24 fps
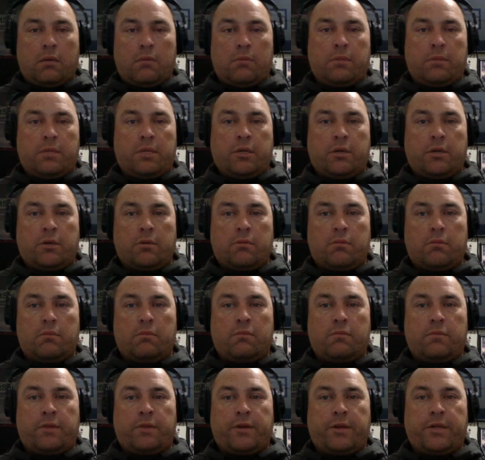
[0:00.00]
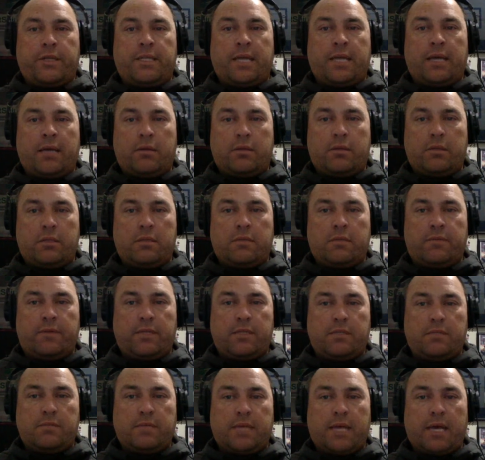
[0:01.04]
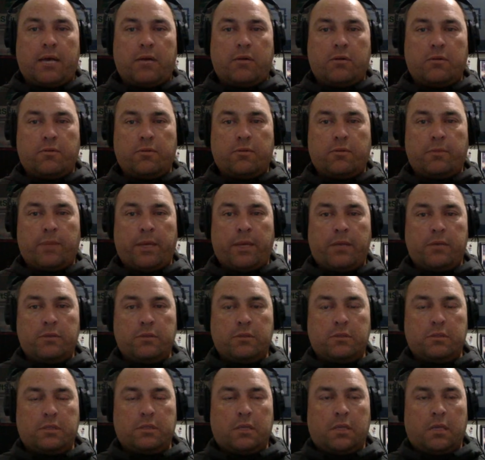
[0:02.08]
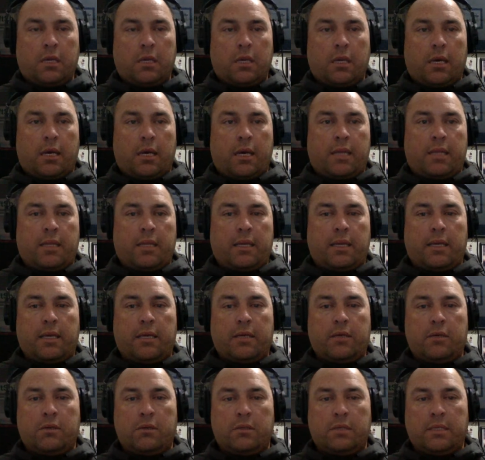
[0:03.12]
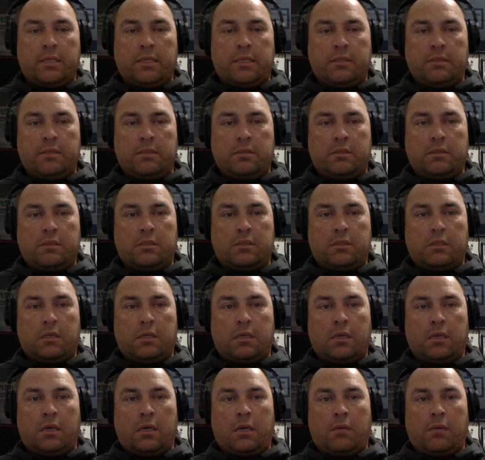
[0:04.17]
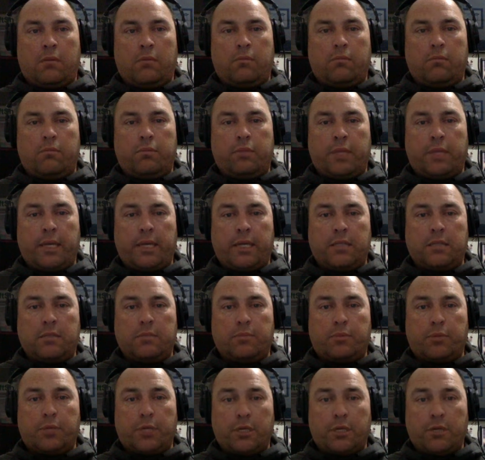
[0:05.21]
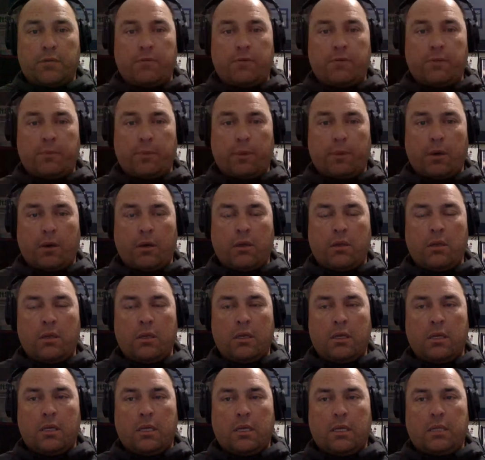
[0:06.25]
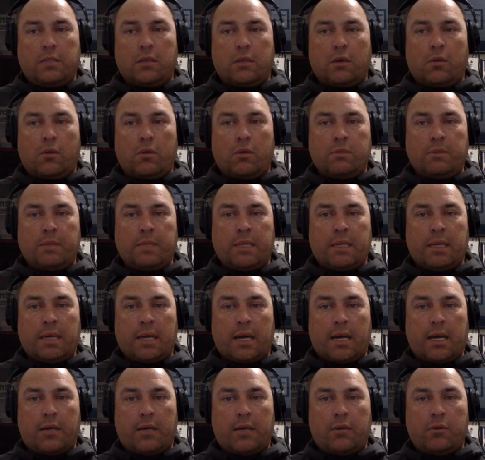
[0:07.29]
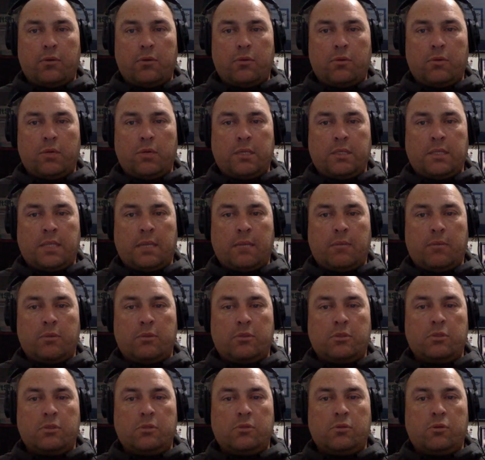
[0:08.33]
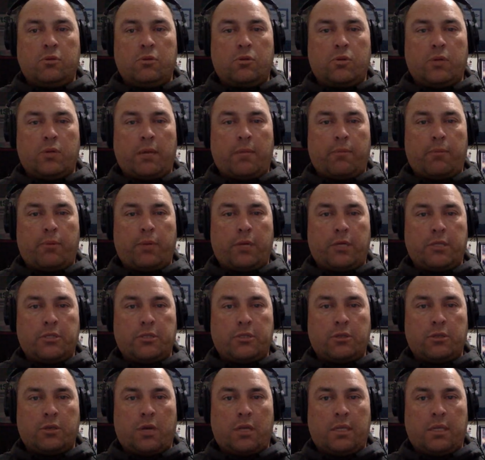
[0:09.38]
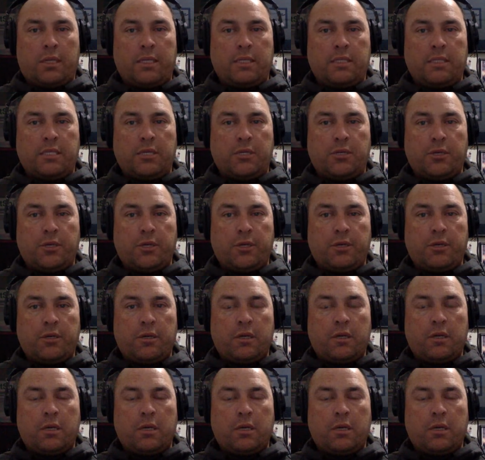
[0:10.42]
They're very talented defensive tackle for the Bengals. I think Hill is playing some pretty good football. He's always been a guy who is able to create pressure on the interior.